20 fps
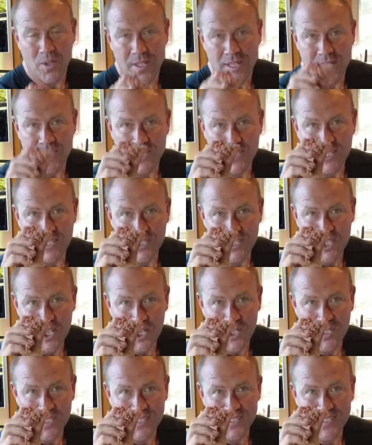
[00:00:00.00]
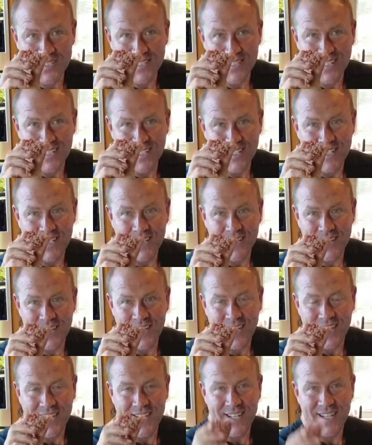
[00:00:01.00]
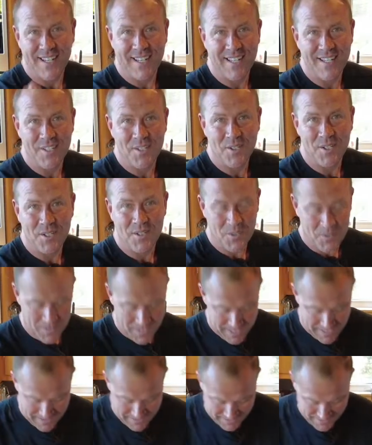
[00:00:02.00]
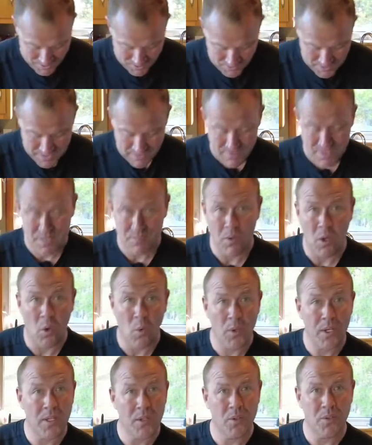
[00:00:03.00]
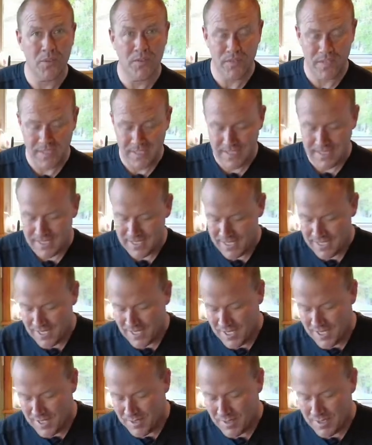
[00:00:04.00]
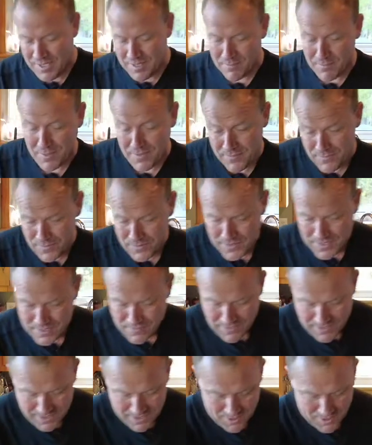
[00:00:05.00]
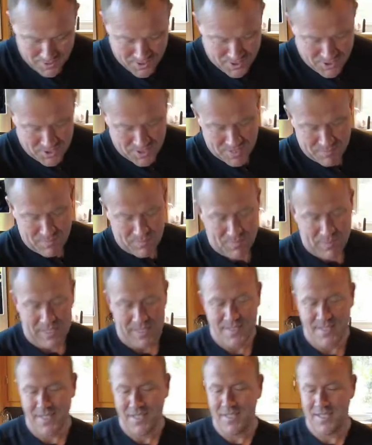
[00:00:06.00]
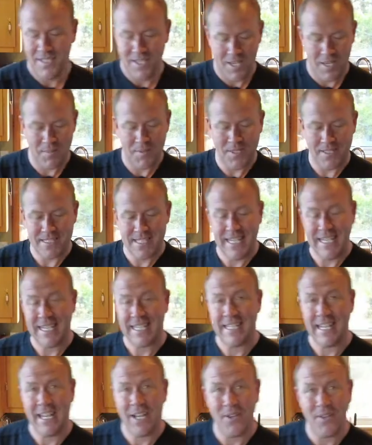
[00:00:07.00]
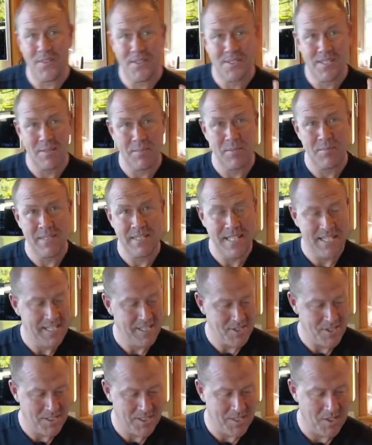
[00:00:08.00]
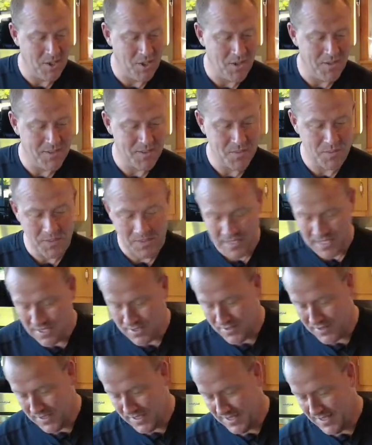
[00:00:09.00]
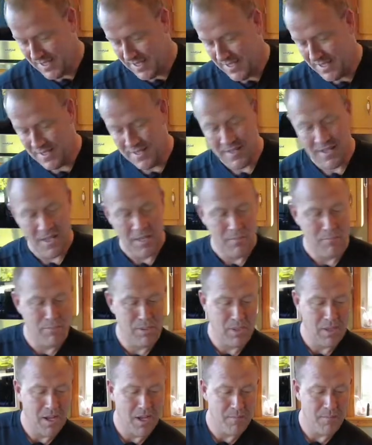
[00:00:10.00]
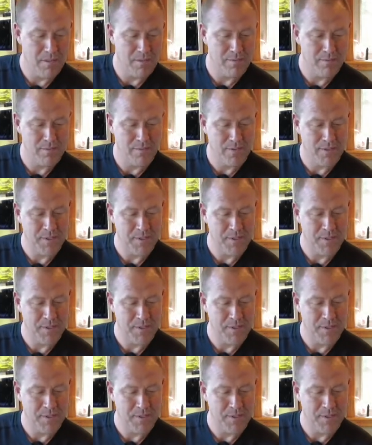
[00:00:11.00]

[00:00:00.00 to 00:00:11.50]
into little chunks, okay? And you can do that, and you only have a small window of feeding. But for this video, it's just basically, I'm gonna take now the supplementation and all this real healthy blob of